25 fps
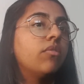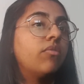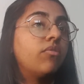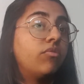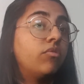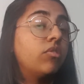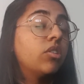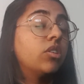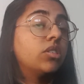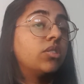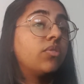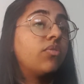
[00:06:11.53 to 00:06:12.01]

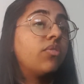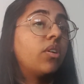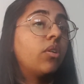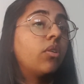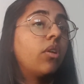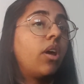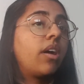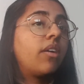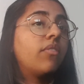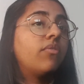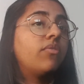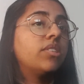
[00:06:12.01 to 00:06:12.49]
does feel
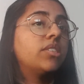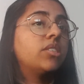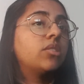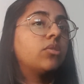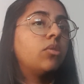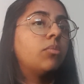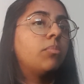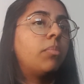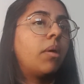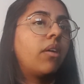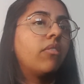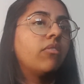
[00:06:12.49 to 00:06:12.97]
like a physical
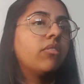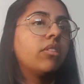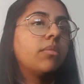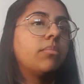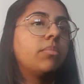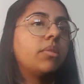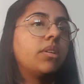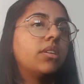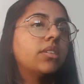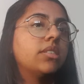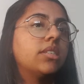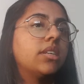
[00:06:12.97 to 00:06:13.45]
barrier,
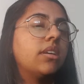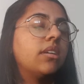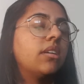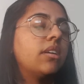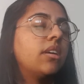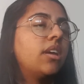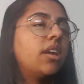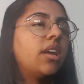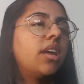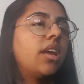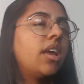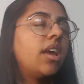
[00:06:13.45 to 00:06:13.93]
because
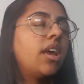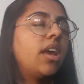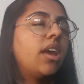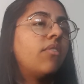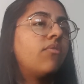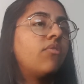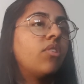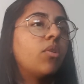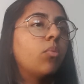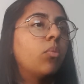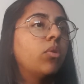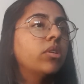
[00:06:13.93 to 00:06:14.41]
if
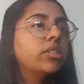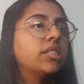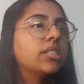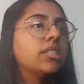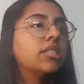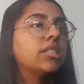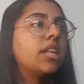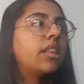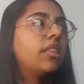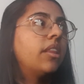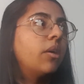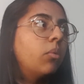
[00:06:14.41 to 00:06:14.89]
it wasn't,
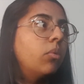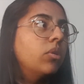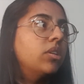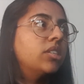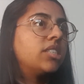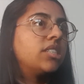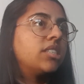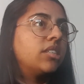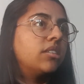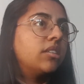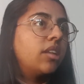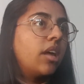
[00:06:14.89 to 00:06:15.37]
then
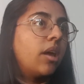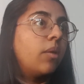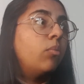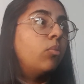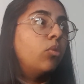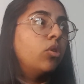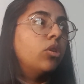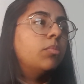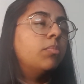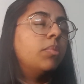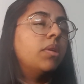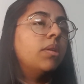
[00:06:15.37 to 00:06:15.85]
there
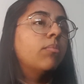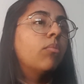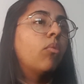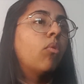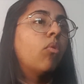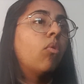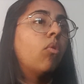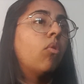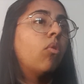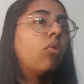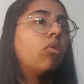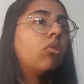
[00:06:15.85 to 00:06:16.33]
would be
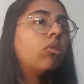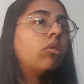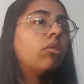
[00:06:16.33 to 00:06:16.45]
more